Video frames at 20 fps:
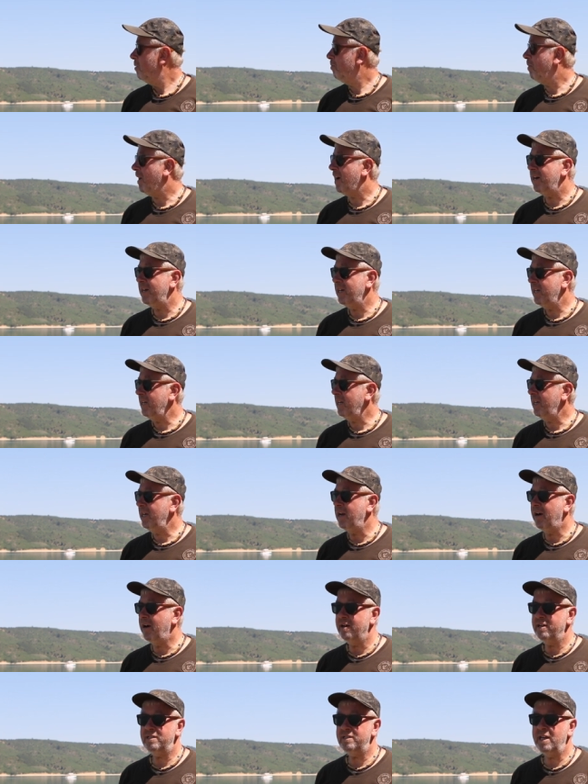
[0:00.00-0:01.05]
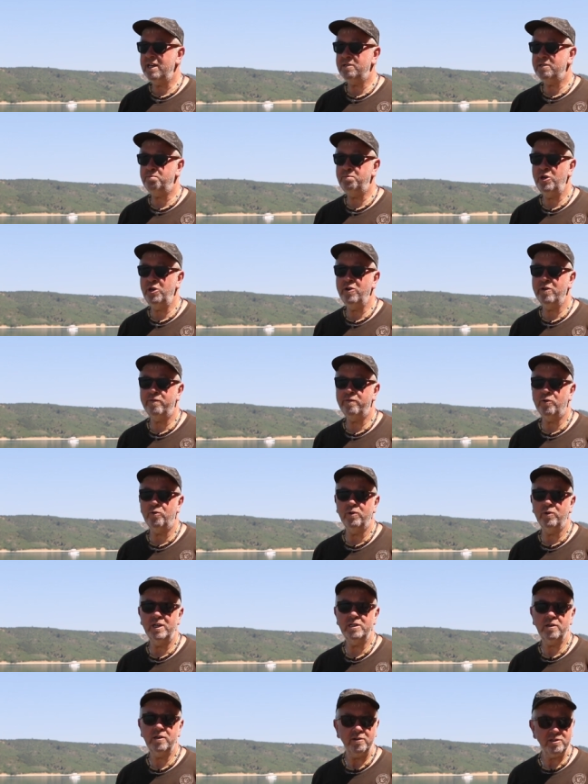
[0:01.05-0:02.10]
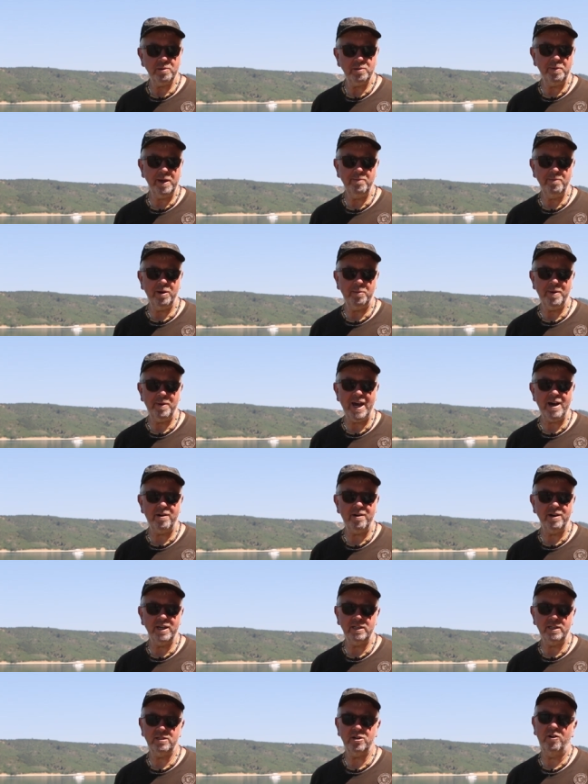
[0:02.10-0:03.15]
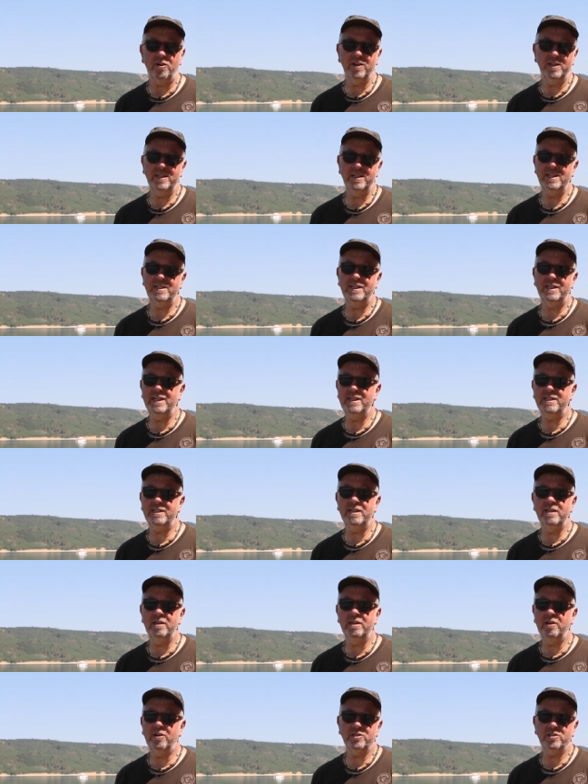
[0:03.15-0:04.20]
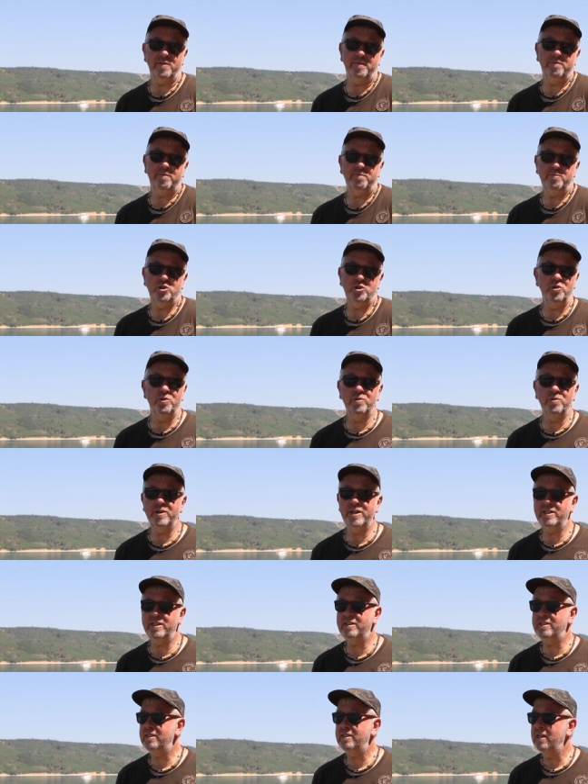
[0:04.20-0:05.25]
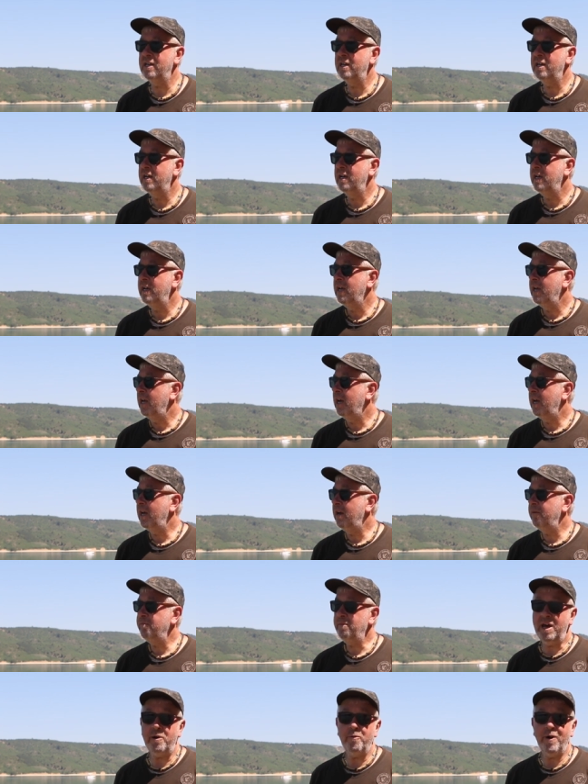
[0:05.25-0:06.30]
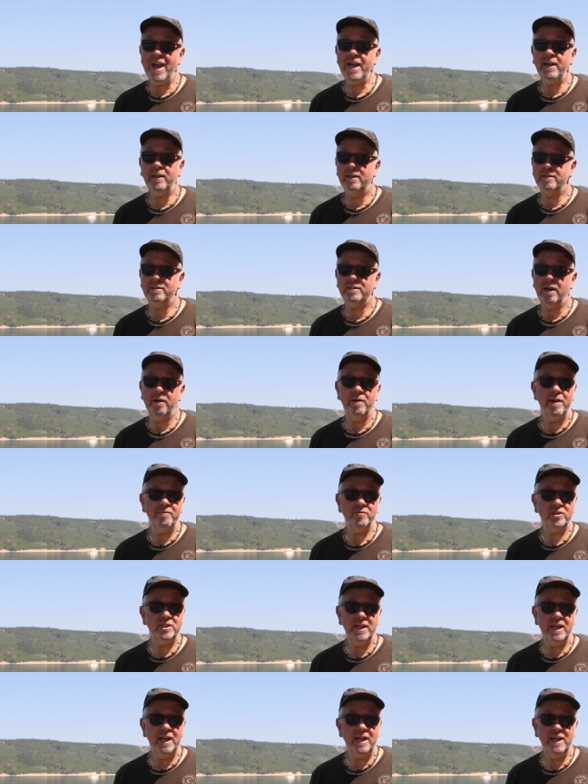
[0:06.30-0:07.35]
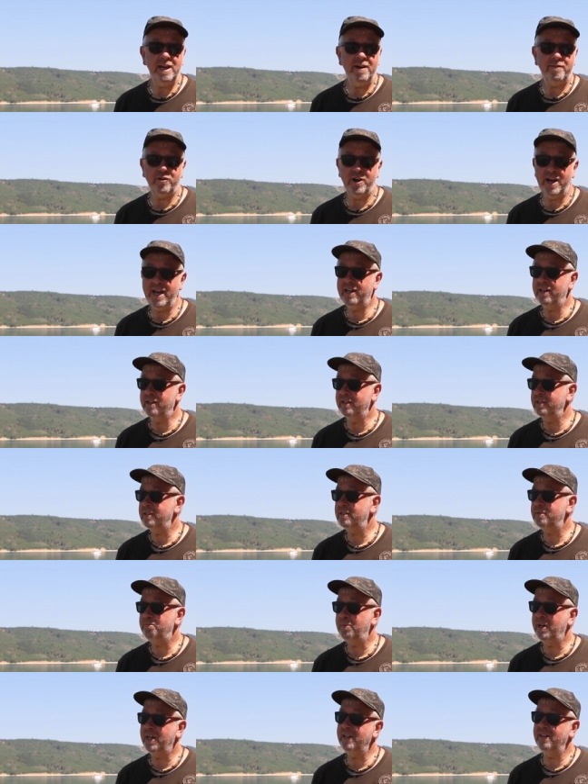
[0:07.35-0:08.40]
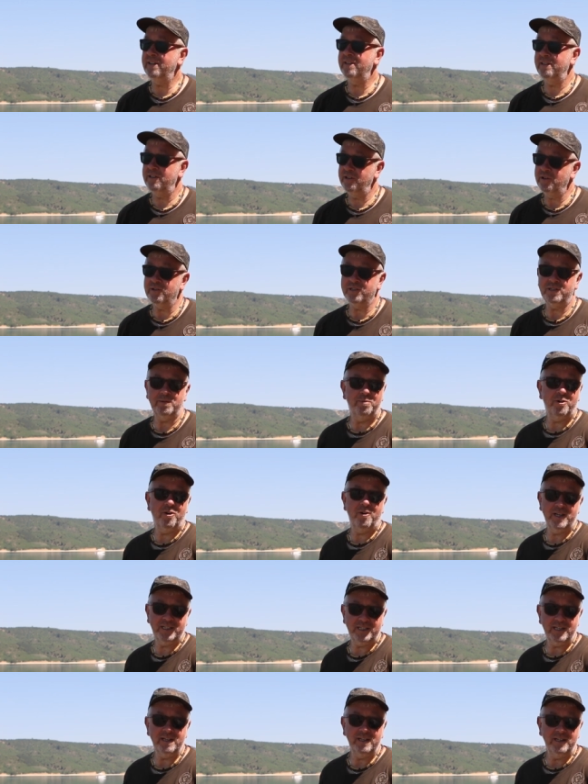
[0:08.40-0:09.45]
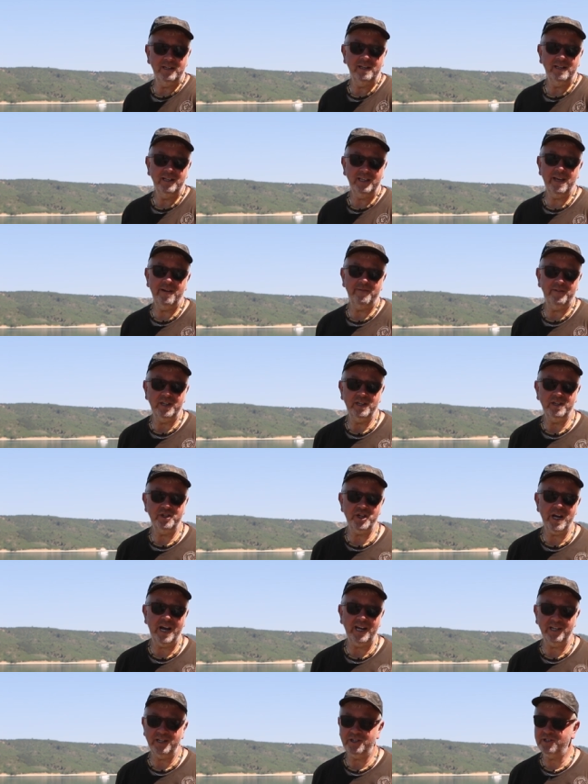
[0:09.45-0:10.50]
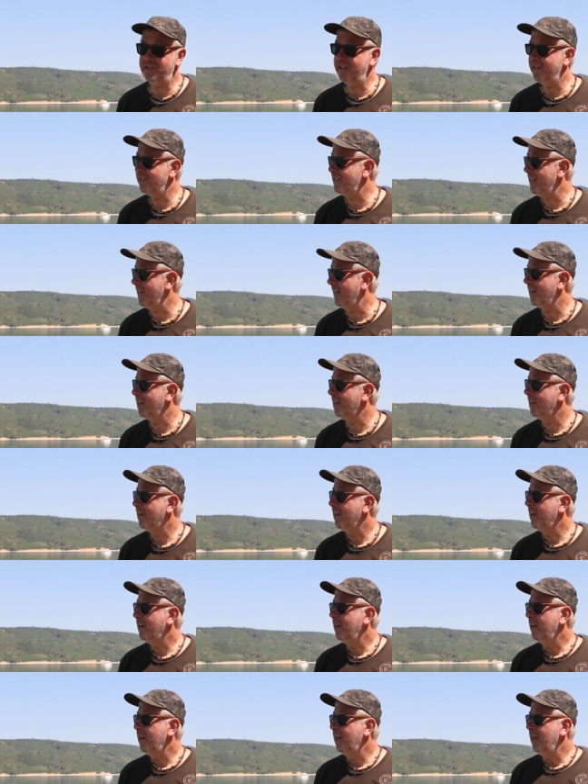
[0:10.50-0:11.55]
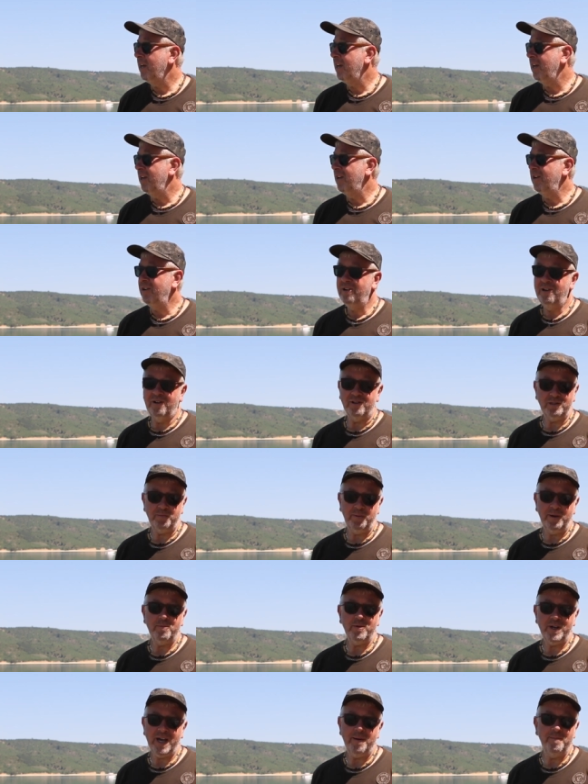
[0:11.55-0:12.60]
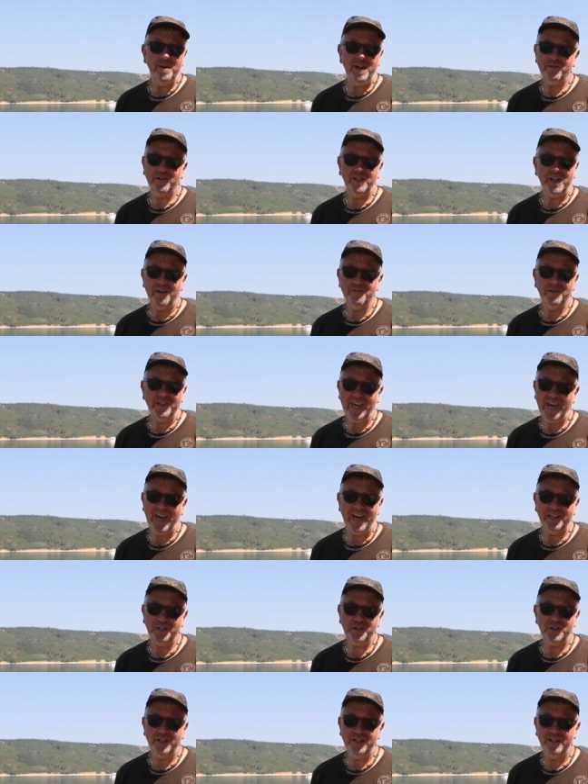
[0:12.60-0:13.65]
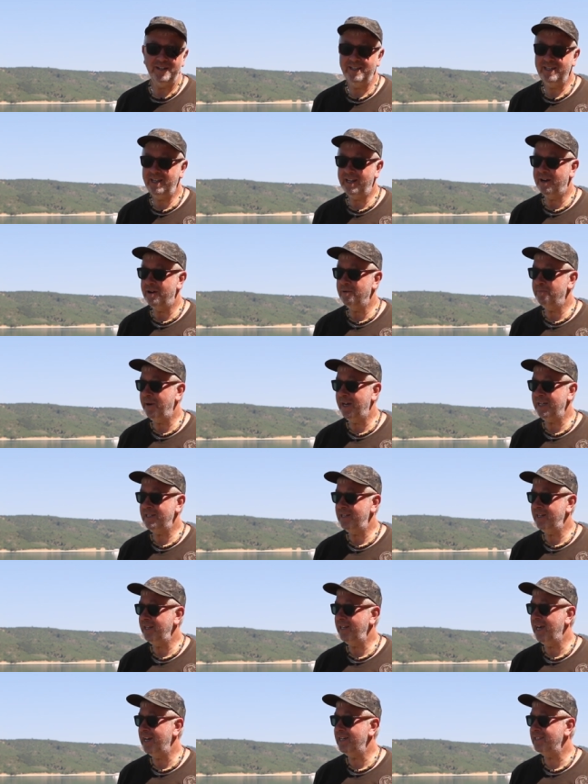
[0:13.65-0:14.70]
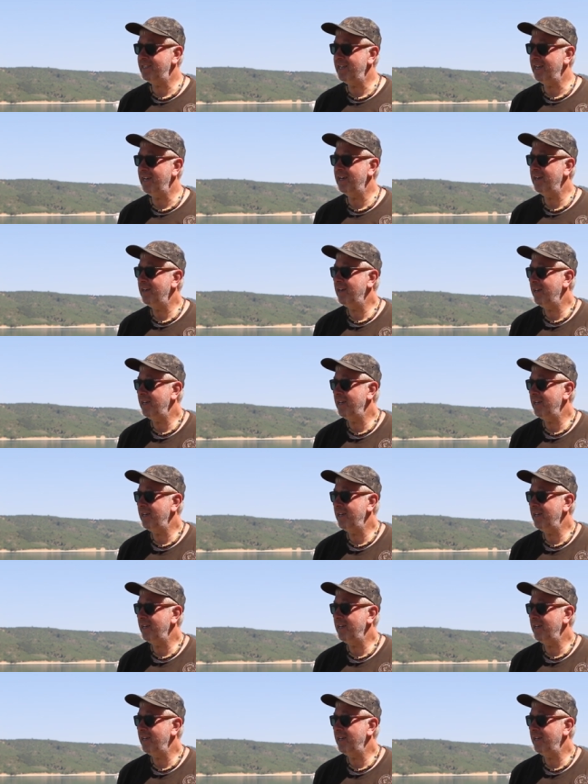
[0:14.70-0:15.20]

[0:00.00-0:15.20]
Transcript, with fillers: But you know, it's, it's beautiful. There's lots of people about. It's holiday season, lots of tourists. Um, no anglers though, I haven't seen any other anglers, but not surprising given the challenge that's here. Lots of people come here and don't catch. You know, basically that's it.